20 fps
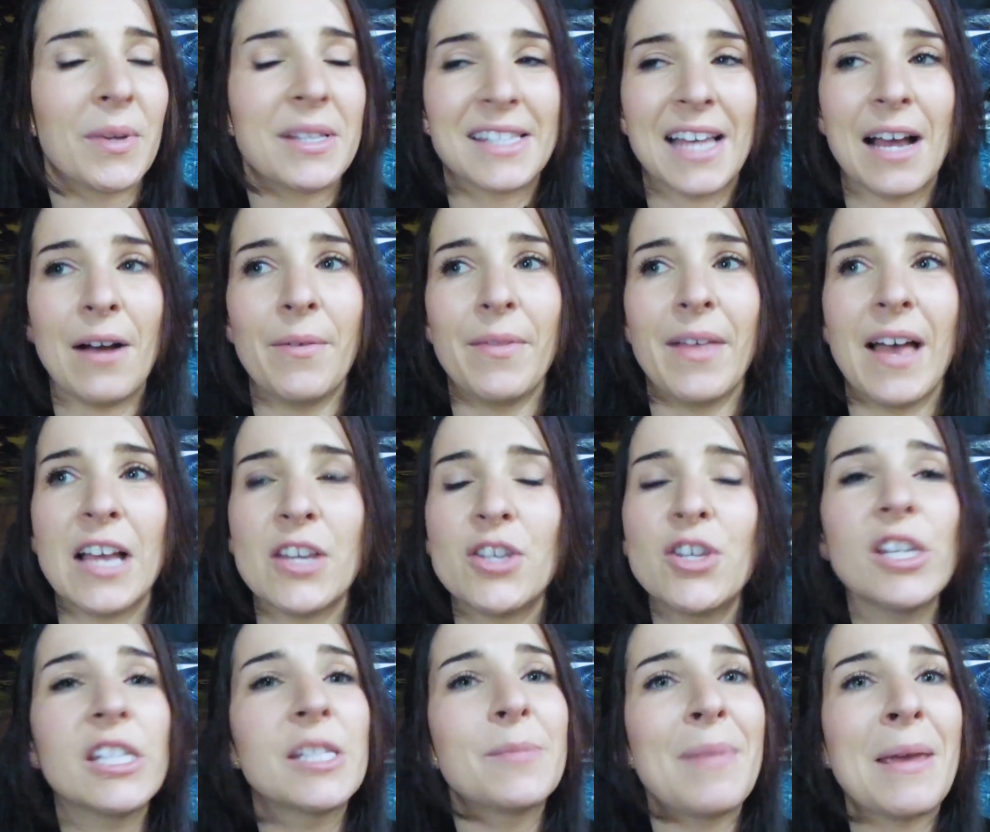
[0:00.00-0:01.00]
ones out there,
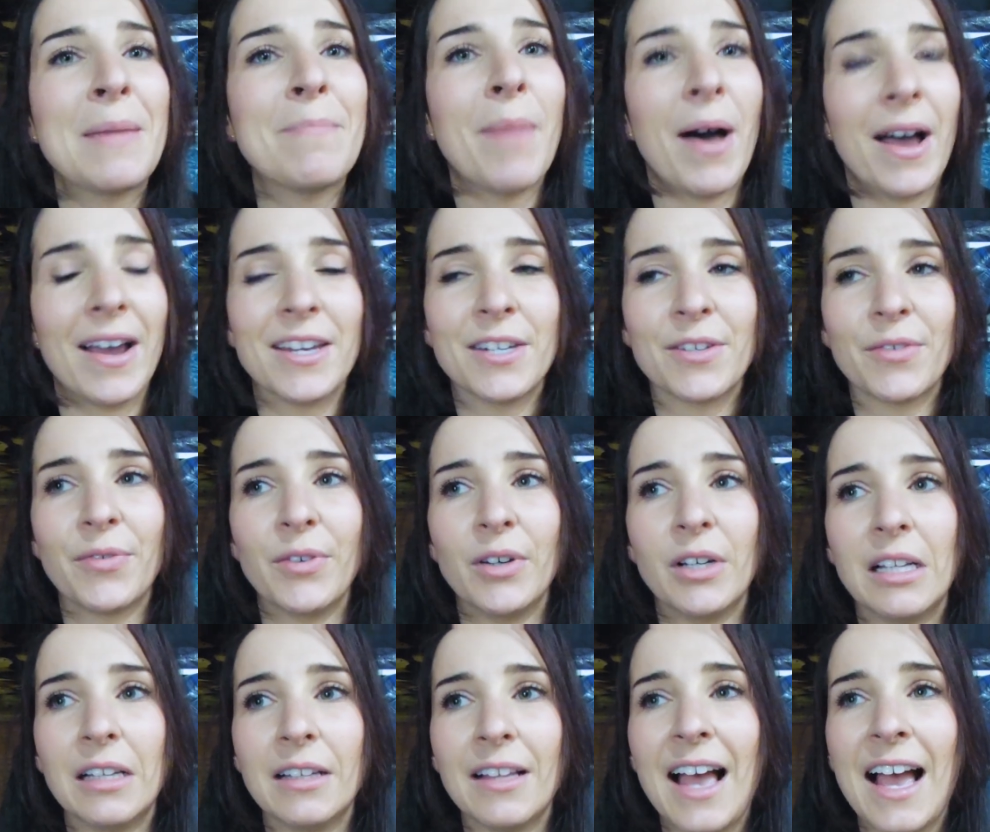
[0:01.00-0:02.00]
just be
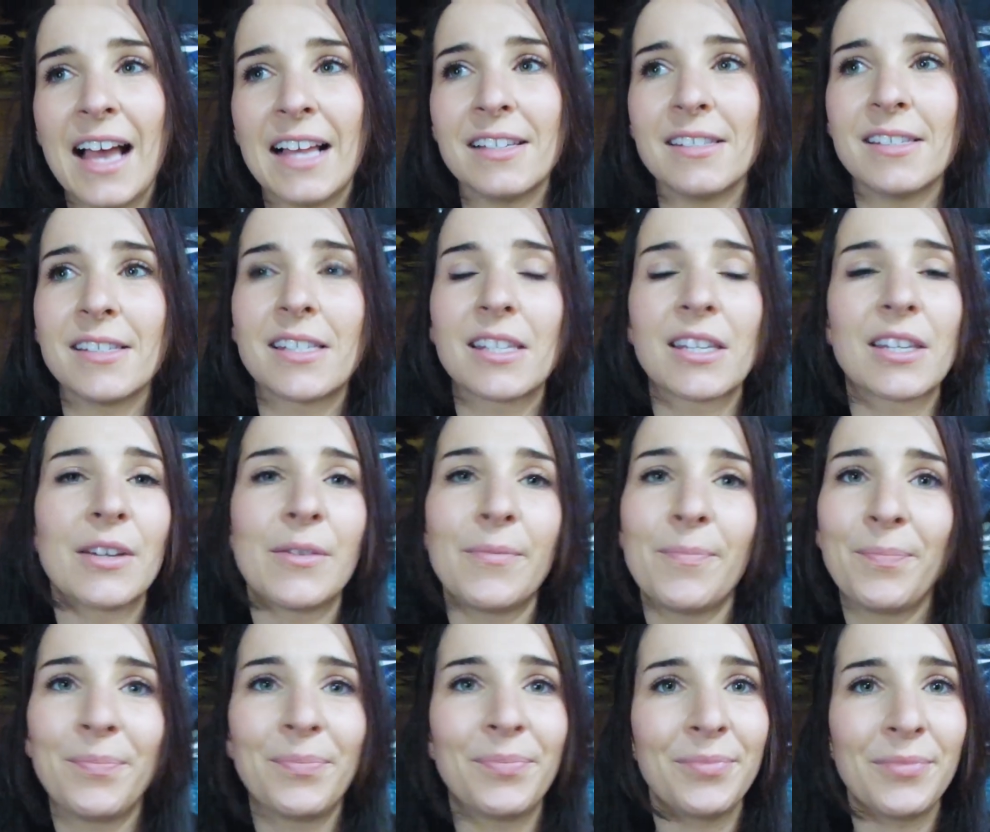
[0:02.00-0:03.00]
mindful and
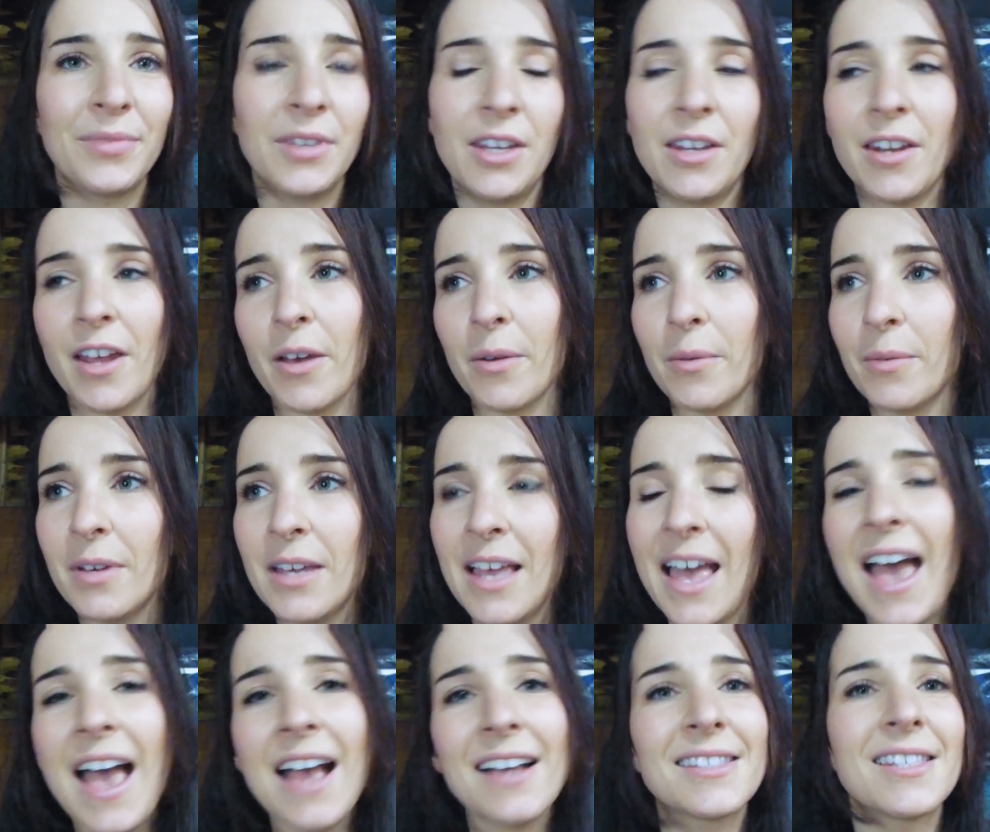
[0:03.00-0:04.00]
you know,
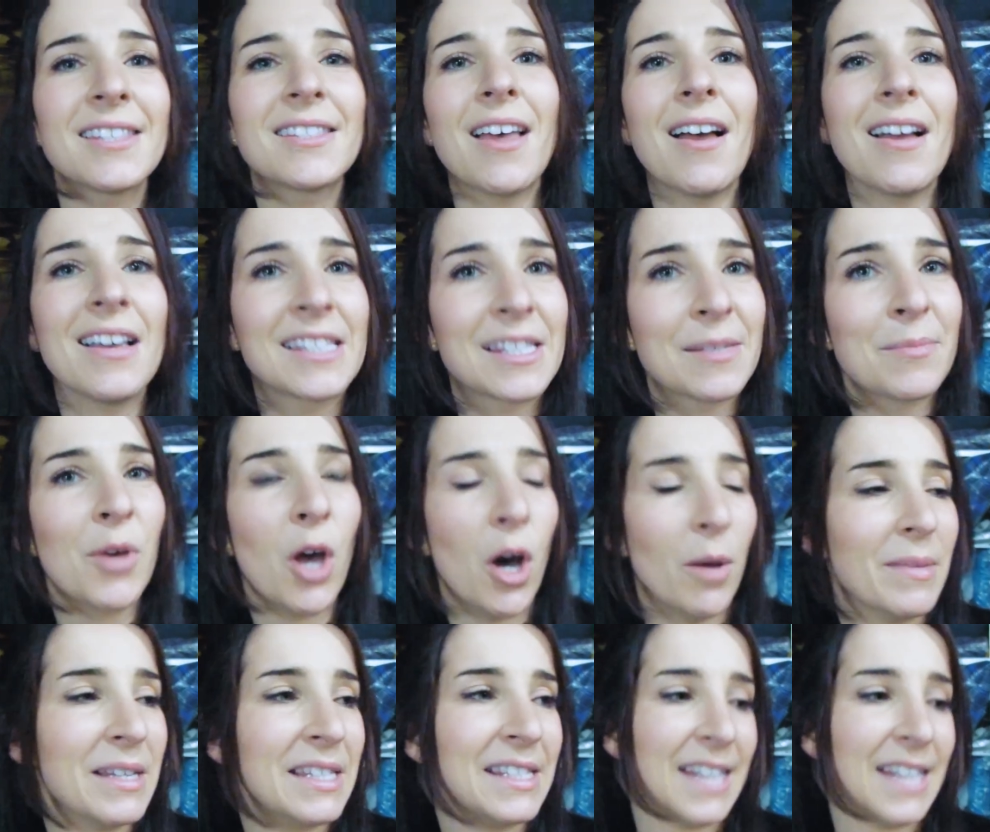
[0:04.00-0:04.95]
exercise some common